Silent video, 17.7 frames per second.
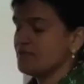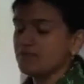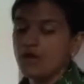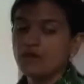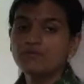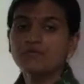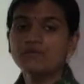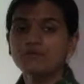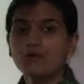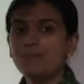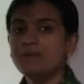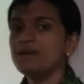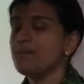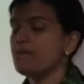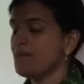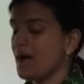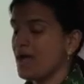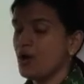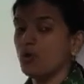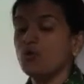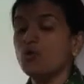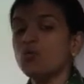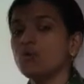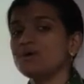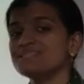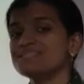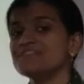Now the Roman Empire,
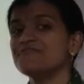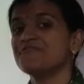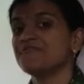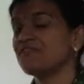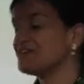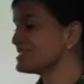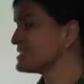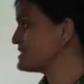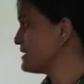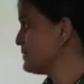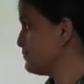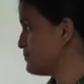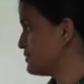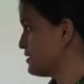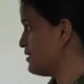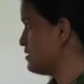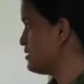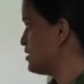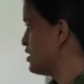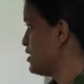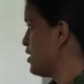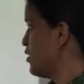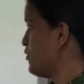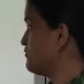who was the first emperor?